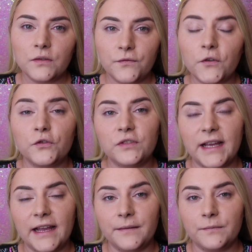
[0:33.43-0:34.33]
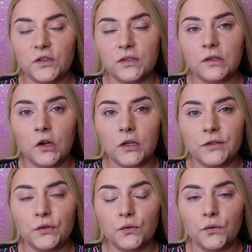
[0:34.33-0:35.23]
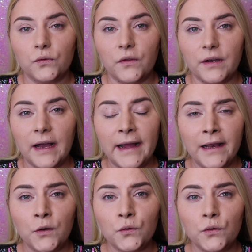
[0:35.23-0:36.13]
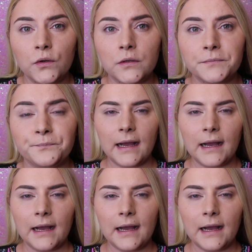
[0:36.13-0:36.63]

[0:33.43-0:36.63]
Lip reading: for today I'm just gonna do the eye look.